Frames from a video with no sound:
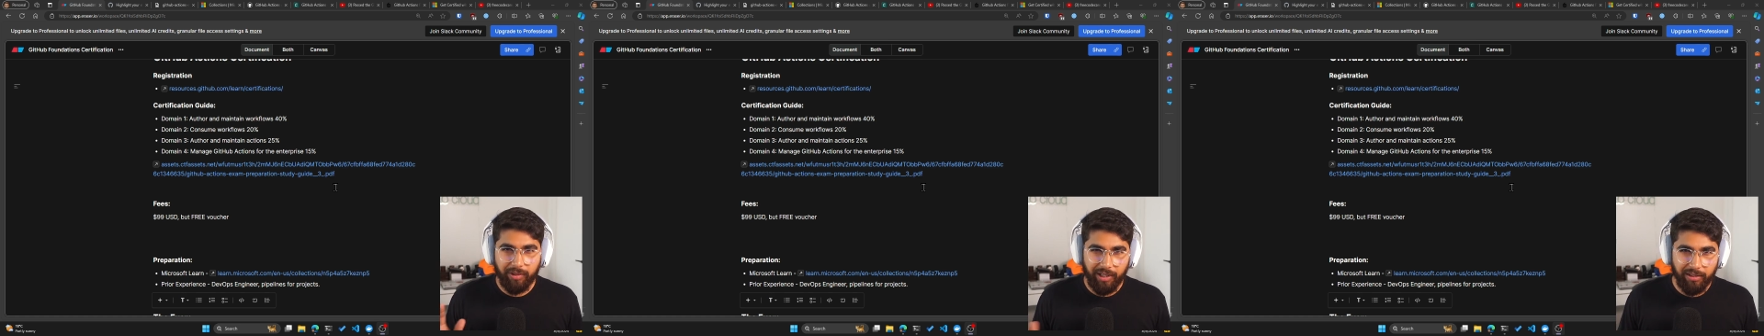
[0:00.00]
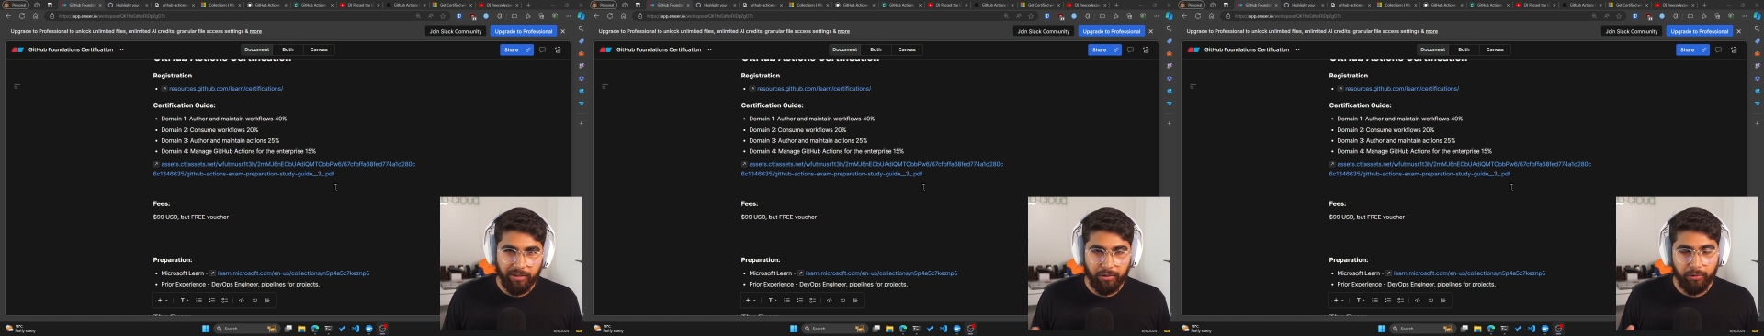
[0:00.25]

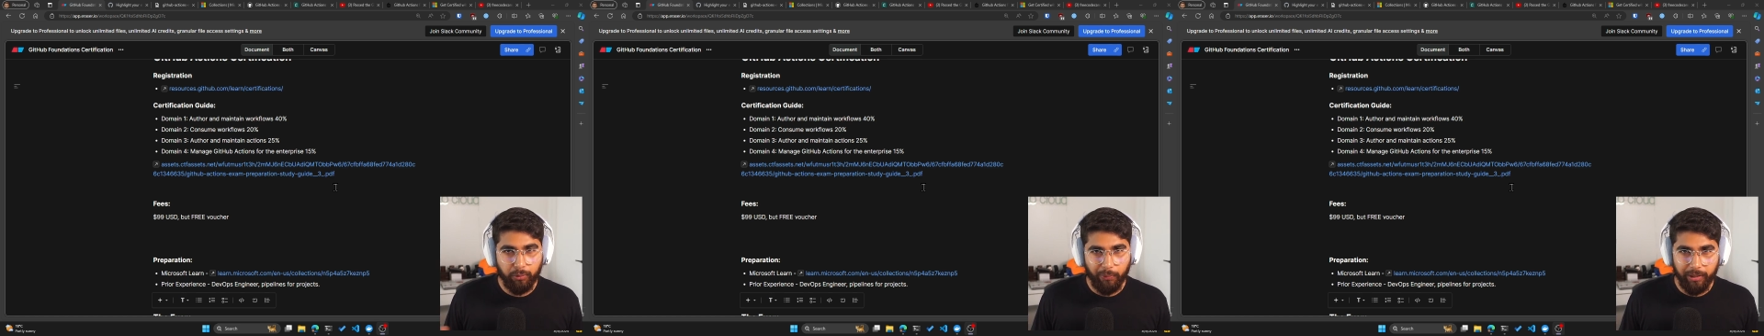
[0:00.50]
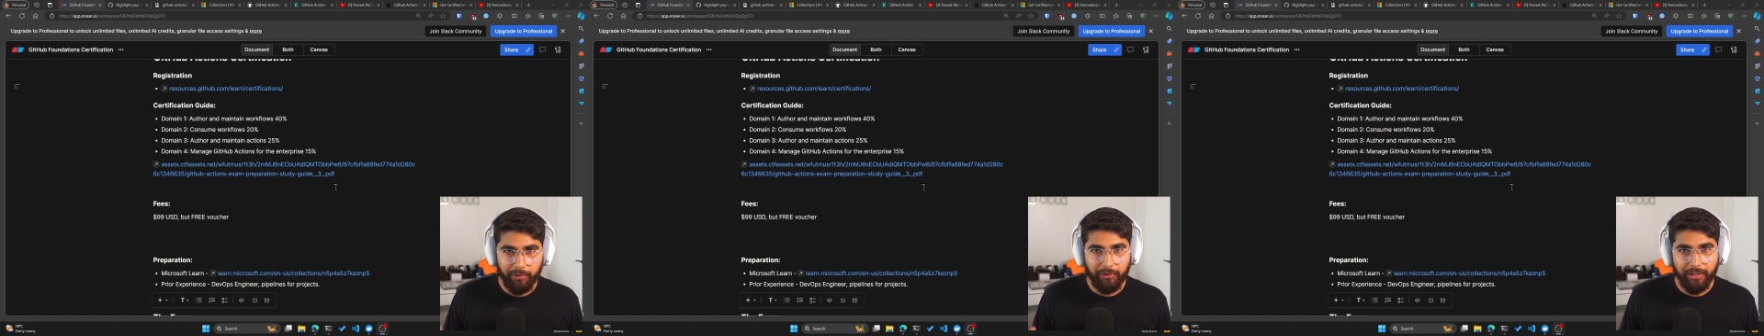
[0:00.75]
10 to
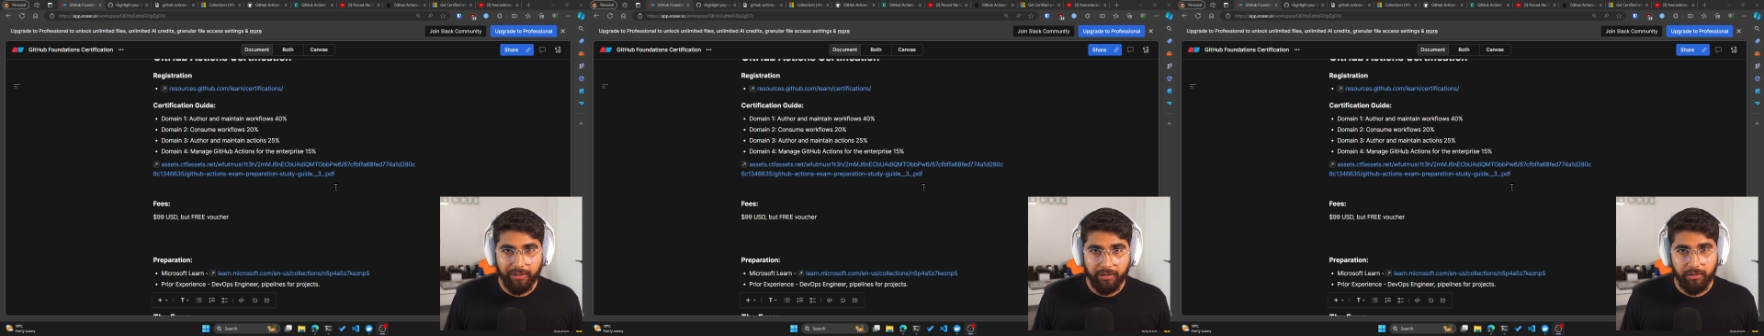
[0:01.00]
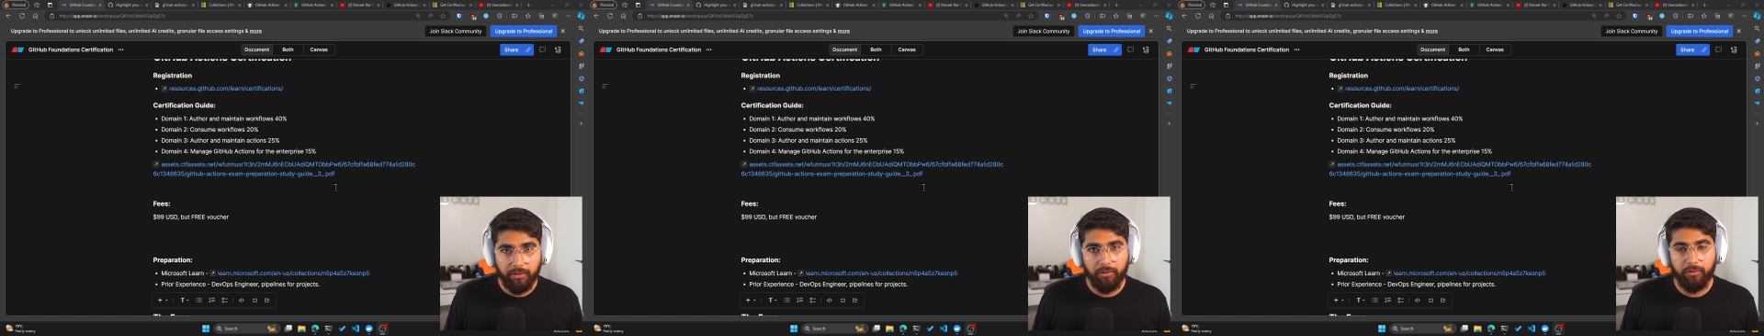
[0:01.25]
12
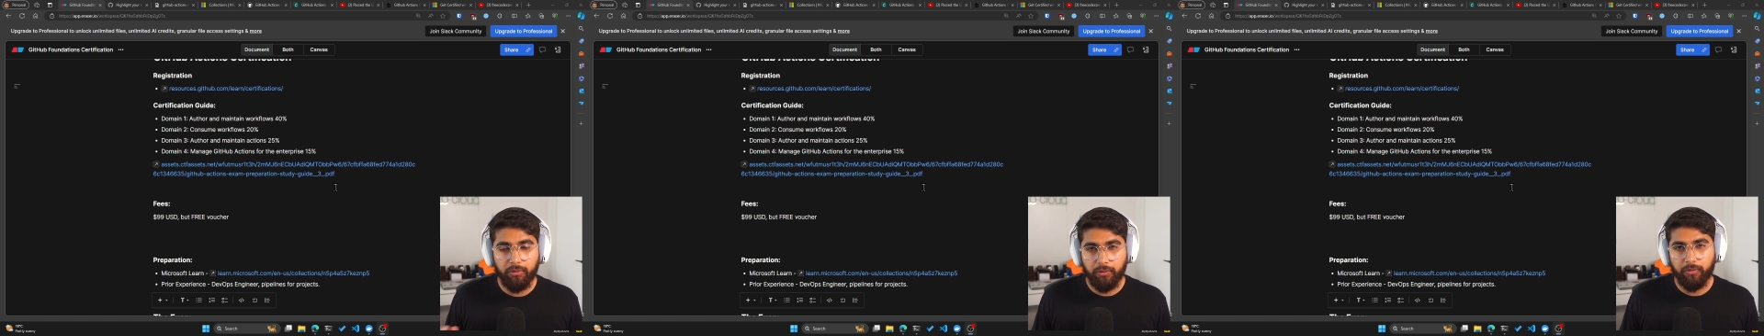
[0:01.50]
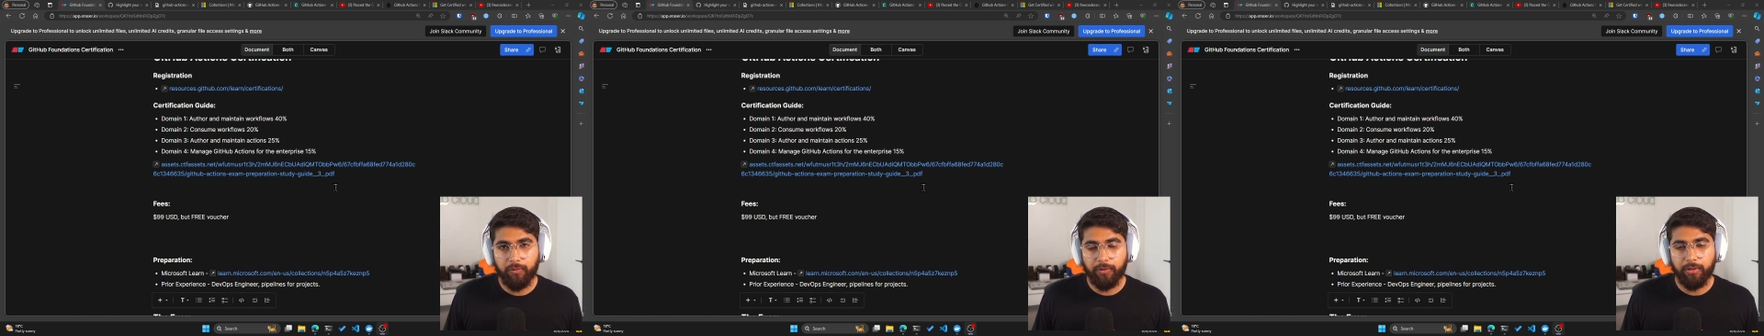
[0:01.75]
days to go
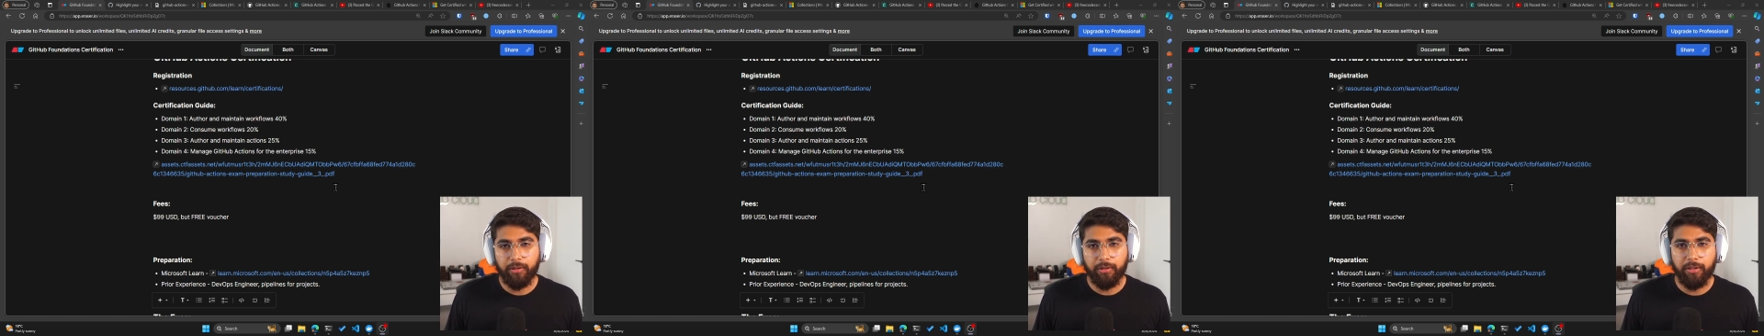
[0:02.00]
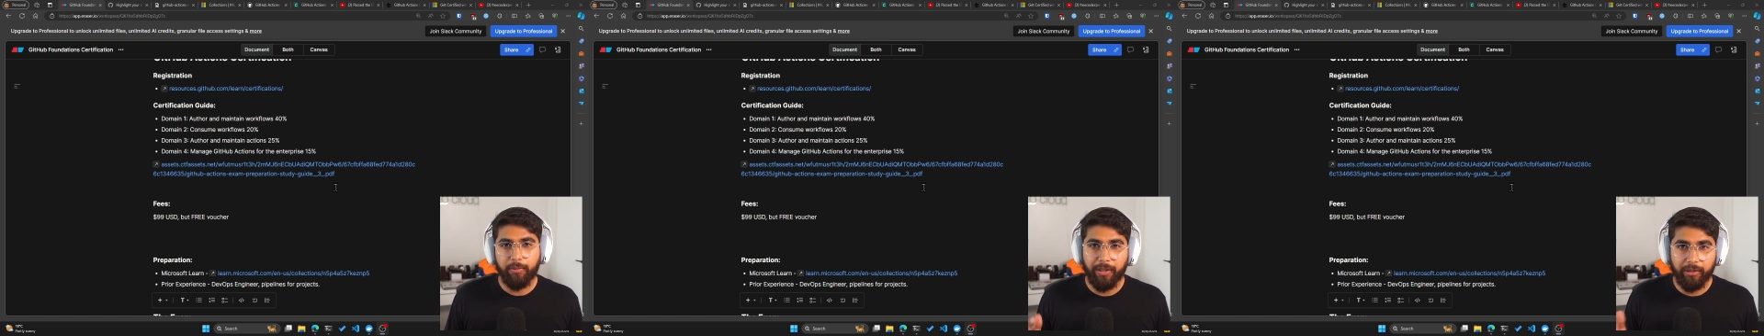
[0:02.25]
over
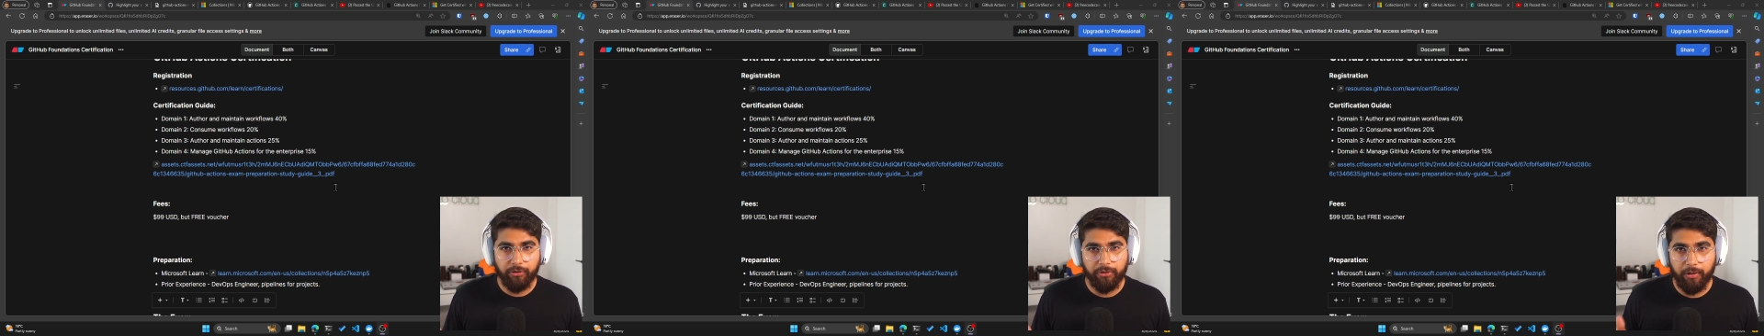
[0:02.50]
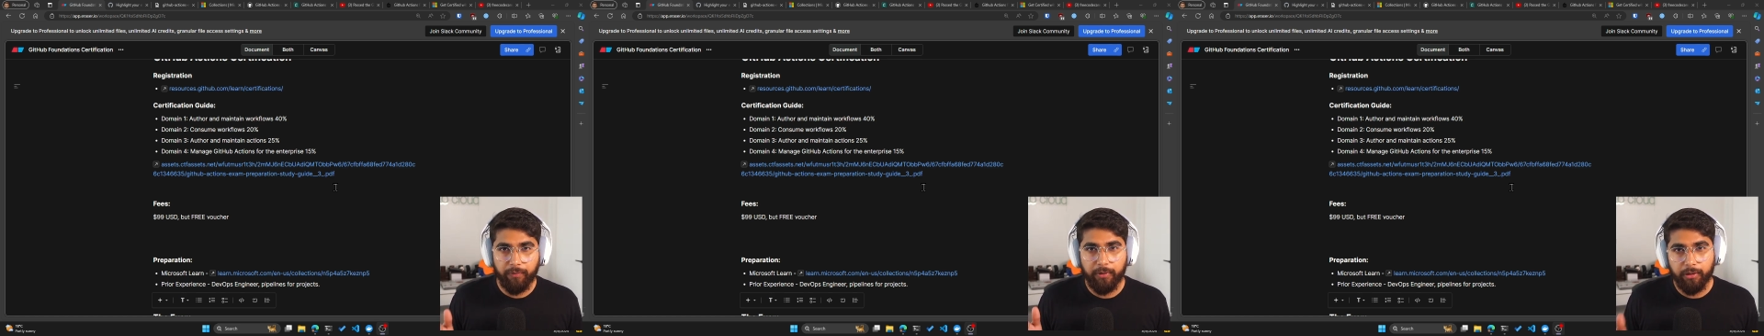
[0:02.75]
the
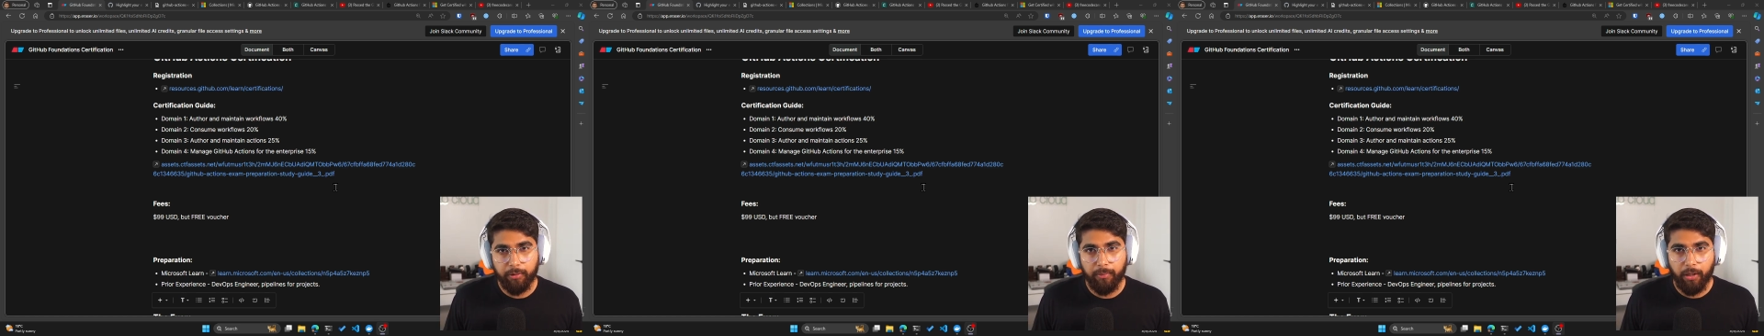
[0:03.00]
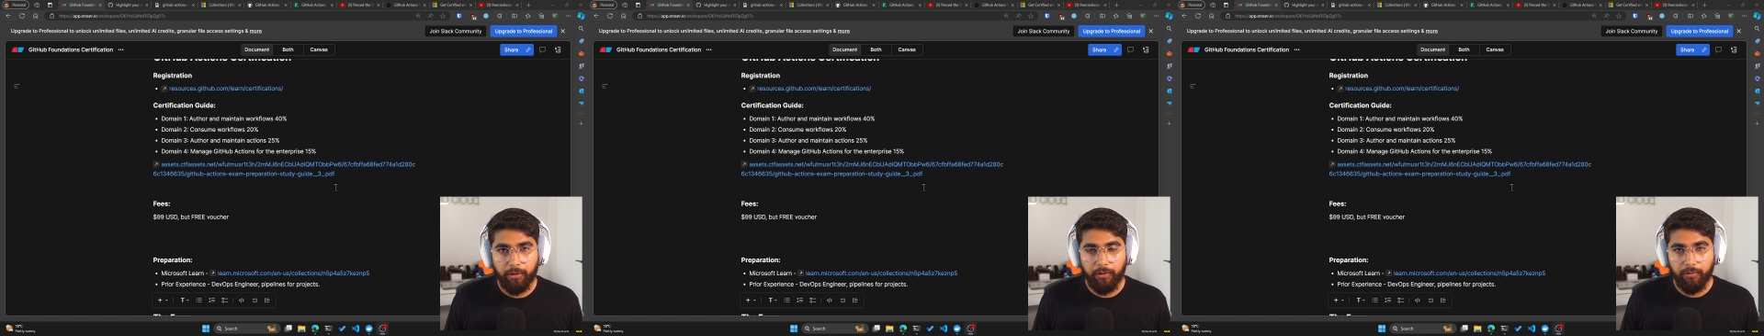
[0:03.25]
Microsoft Learn
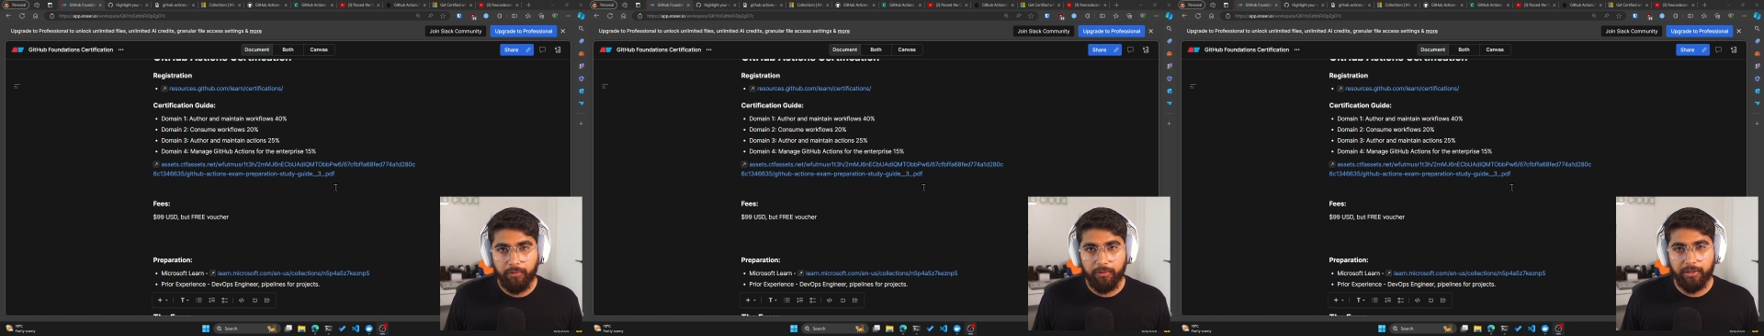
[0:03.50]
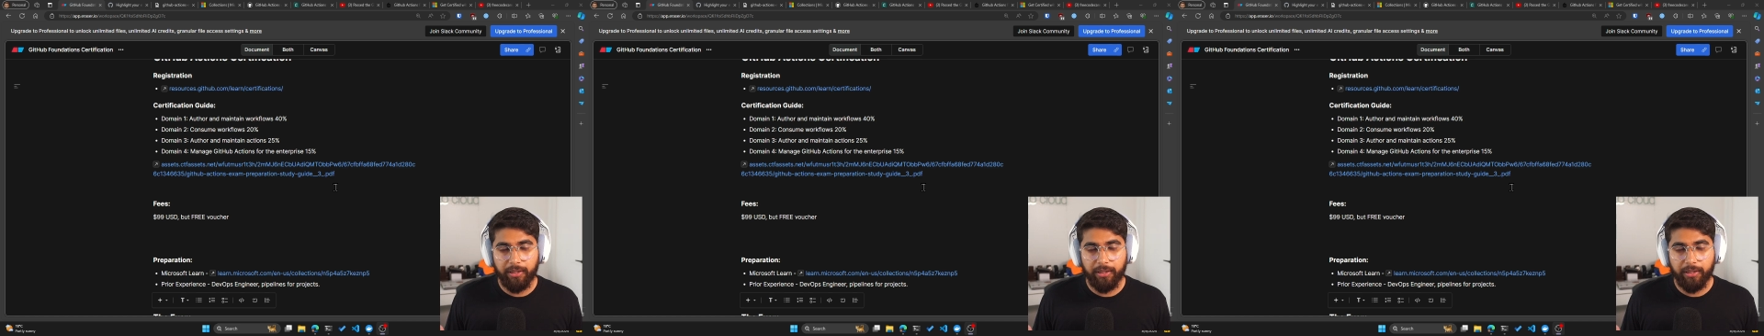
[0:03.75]
modules